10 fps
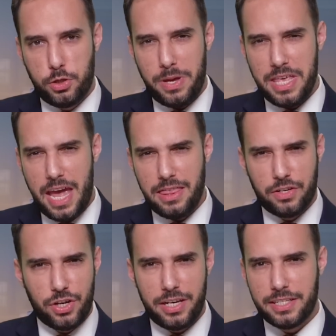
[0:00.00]
So in the end, the
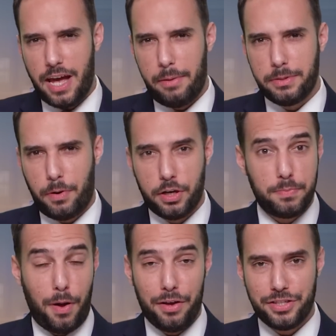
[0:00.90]
Chinese Communist Party's
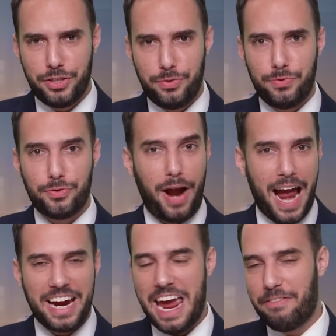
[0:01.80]
policy to
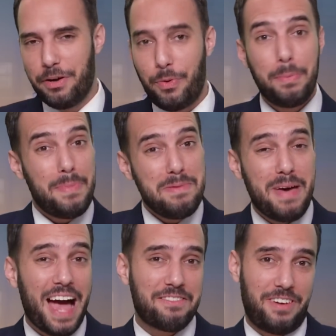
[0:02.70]
track everyone may
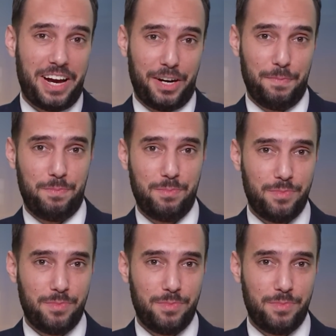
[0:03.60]
backfire.